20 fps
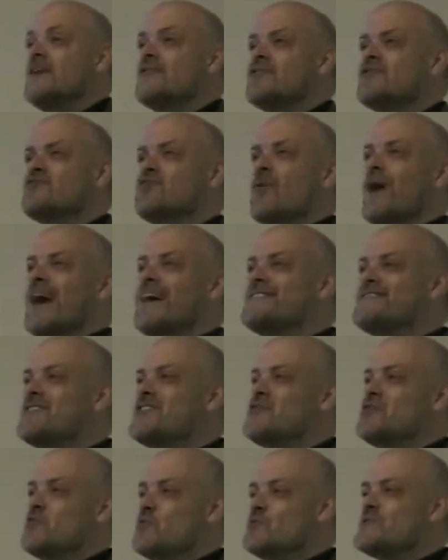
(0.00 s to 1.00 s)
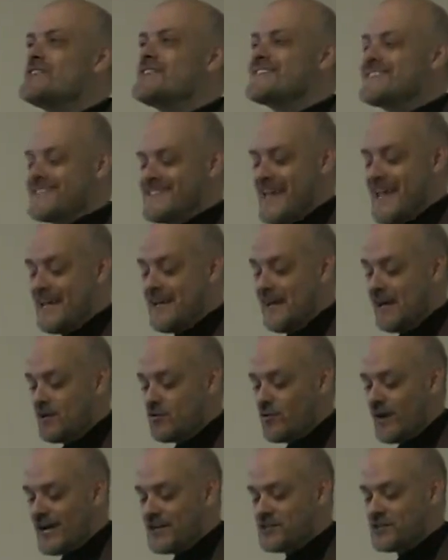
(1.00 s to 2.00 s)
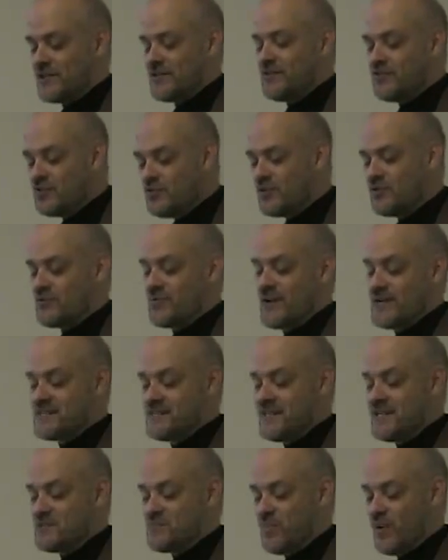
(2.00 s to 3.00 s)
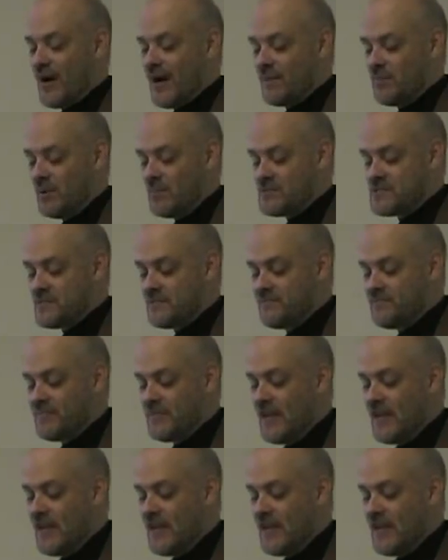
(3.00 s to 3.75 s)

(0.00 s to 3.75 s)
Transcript: to try to use state aggression to address these problems.